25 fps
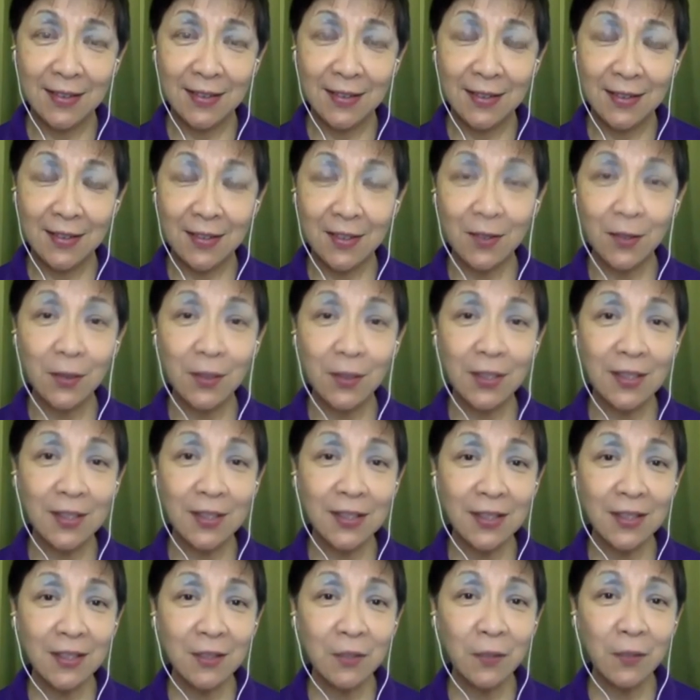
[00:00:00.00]
So
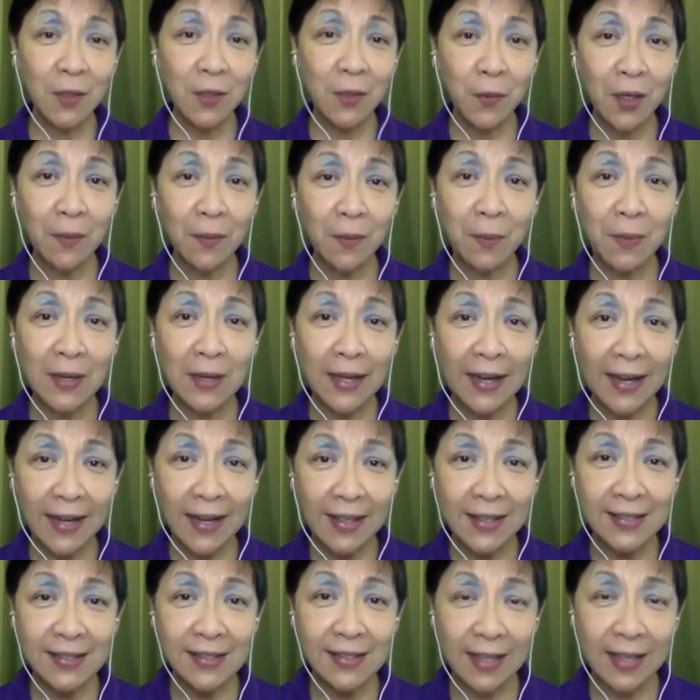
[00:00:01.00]
this is when we apply
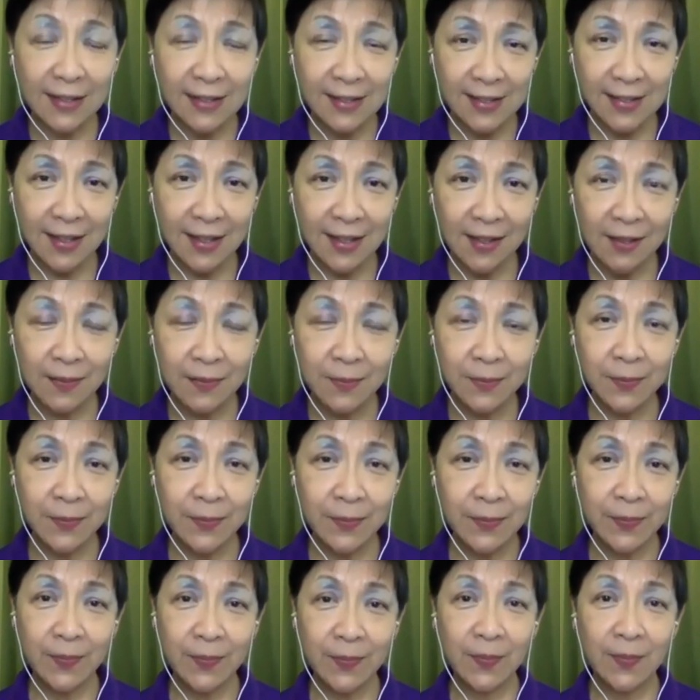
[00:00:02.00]
the sensing.
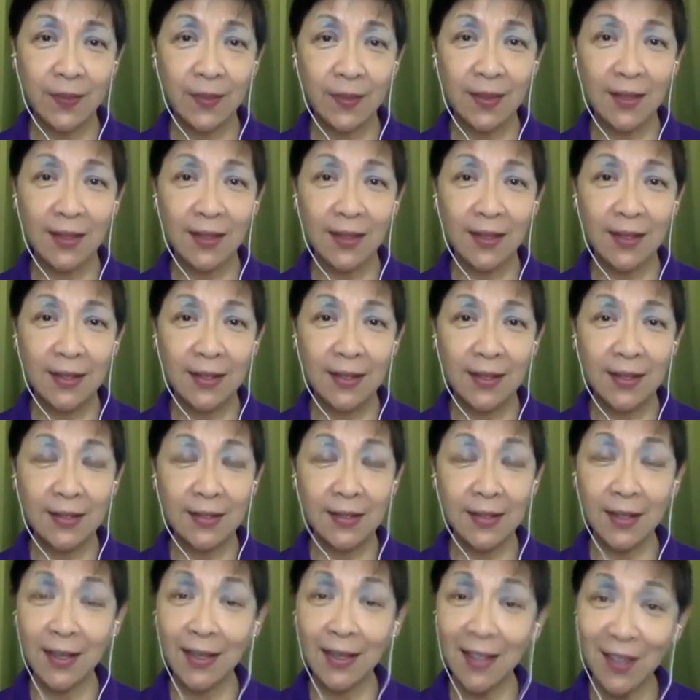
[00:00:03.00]

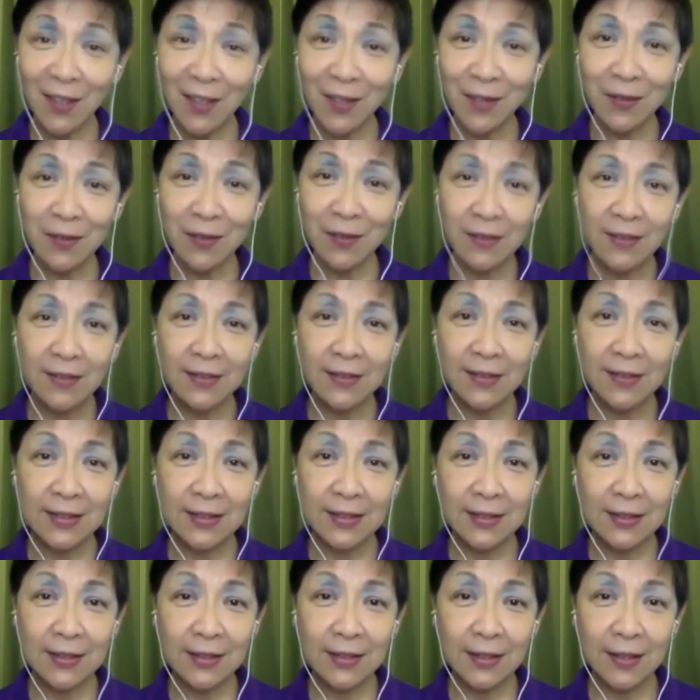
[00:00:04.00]
Say, hello.
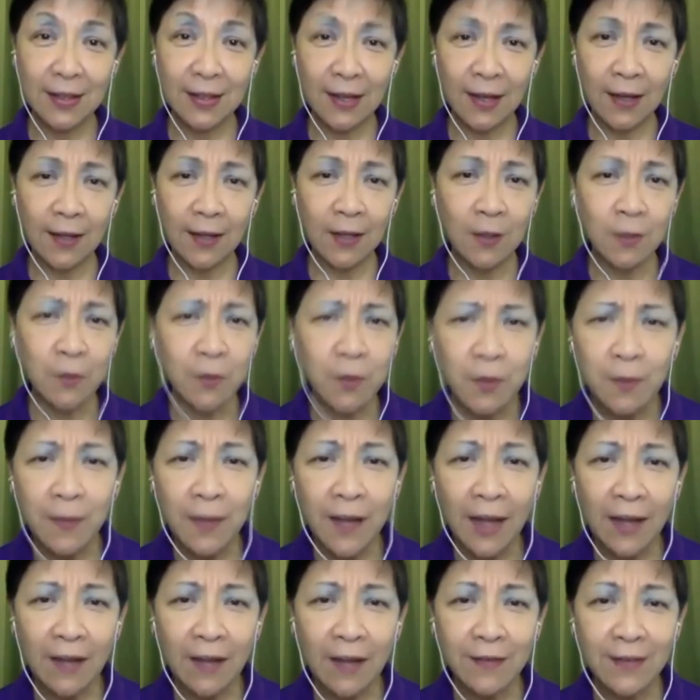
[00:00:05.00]
And he comes with a
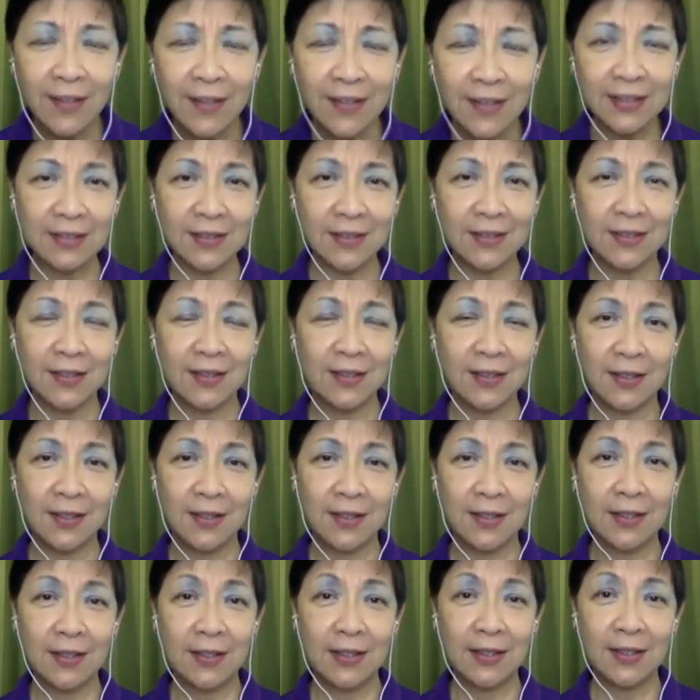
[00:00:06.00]
black face.
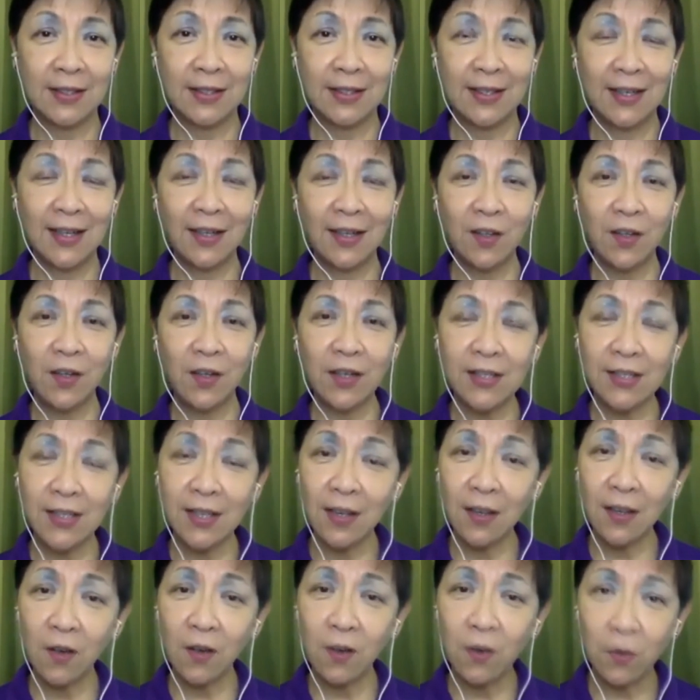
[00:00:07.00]
And you can
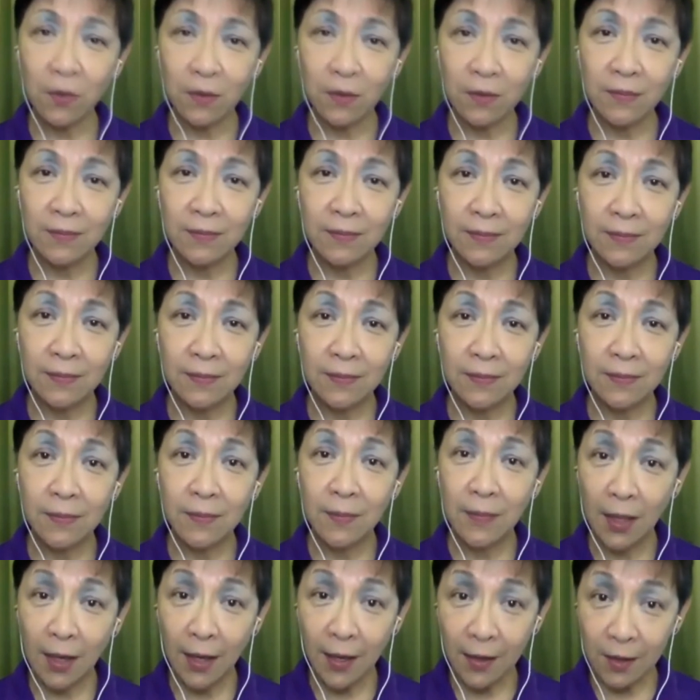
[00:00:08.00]
say, oh,
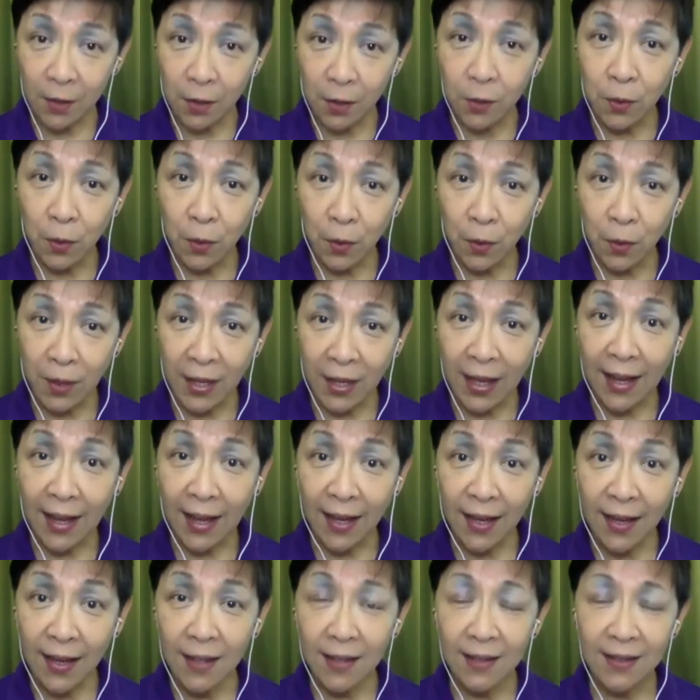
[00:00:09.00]
are you
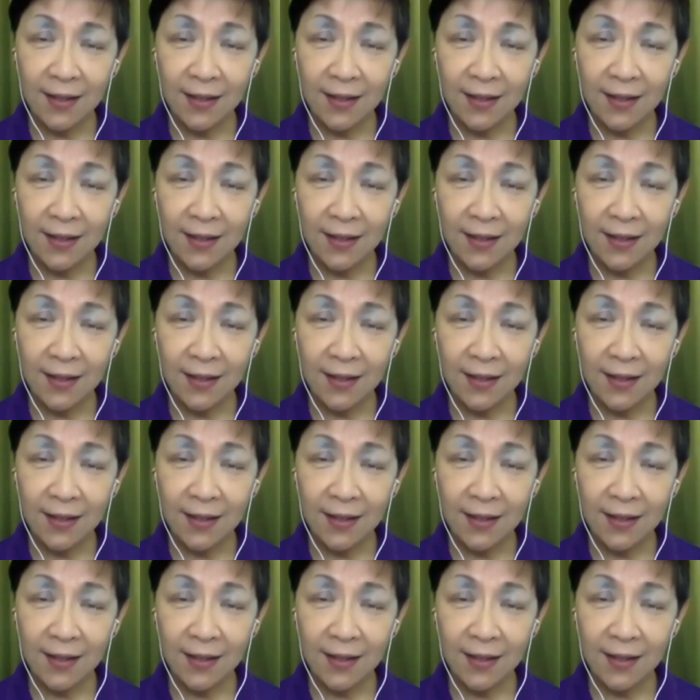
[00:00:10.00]
okay?